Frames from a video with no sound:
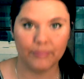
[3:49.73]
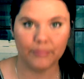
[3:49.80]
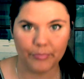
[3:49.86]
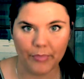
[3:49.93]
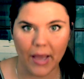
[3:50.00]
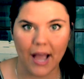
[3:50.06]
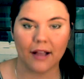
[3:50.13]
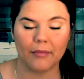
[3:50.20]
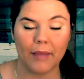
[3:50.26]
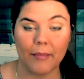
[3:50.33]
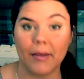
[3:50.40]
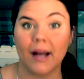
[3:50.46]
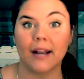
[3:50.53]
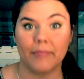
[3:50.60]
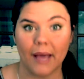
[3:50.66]
back, my
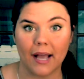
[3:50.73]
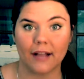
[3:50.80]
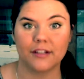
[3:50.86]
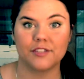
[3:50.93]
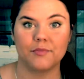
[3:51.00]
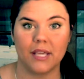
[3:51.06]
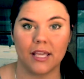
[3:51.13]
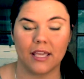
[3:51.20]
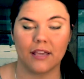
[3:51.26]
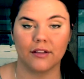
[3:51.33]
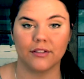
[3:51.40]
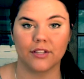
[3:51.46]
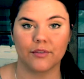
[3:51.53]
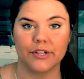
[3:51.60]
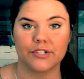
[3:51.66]
body back to being
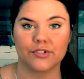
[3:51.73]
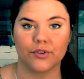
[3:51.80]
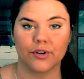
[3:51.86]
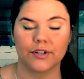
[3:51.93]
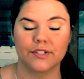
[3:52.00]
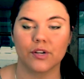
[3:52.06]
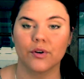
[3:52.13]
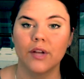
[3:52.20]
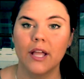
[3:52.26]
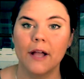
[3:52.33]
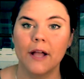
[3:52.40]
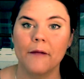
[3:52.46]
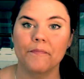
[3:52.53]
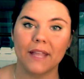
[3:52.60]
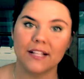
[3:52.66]
healed and restored. So
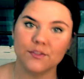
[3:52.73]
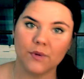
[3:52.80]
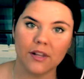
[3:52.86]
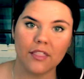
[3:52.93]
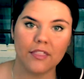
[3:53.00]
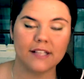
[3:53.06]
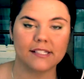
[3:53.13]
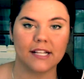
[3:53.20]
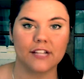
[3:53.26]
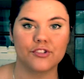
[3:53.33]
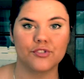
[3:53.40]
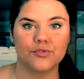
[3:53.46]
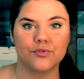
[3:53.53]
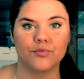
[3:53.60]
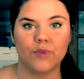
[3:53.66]
that's one of the things that I
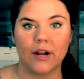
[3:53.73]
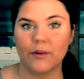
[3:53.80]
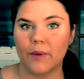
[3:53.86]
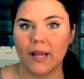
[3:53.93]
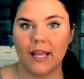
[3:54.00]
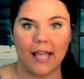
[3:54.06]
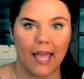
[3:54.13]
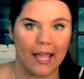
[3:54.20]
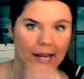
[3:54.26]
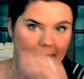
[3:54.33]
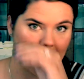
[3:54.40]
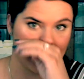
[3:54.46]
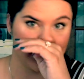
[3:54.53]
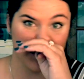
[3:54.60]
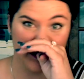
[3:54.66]
do right away. Again,
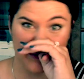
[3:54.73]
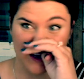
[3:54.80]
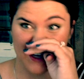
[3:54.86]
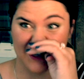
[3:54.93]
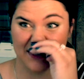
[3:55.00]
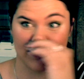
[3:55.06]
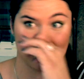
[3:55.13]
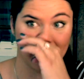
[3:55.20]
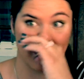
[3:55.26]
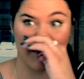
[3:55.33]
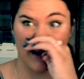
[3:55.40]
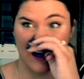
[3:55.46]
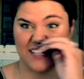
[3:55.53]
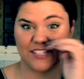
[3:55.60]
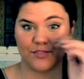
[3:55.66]
I do it because my
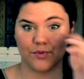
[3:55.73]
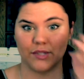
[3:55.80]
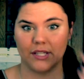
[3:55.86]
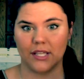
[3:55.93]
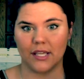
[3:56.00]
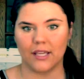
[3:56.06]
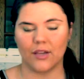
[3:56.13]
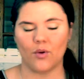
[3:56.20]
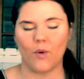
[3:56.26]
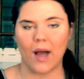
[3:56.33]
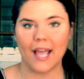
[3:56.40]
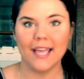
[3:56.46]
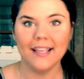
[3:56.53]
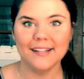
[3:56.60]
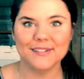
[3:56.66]
mind is really
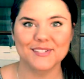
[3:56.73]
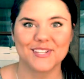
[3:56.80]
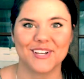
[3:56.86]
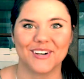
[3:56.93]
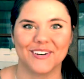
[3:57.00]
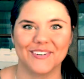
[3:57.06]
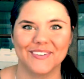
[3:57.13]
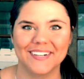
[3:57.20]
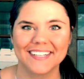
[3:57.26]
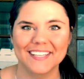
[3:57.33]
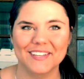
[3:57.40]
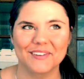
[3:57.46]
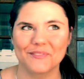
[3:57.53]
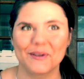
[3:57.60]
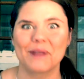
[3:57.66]
quiet. So,
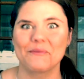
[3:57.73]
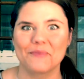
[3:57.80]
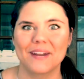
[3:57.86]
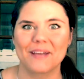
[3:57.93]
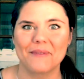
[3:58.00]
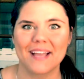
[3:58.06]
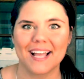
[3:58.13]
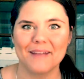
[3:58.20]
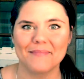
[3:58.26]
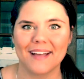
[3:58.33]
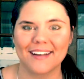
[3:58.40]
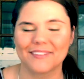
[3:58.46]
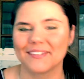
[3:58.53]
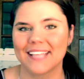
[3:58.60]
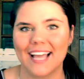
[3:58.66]
you know, right when I wake up,
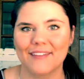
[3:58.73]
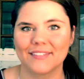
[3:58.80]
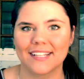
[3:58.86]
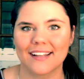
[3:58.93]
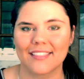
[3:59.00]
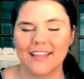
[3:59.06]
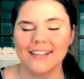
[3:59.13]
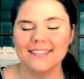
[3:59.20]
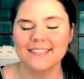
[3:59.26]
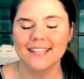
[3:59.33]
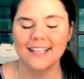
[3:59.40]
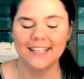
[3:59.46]
I don't really have a lot of thoughts.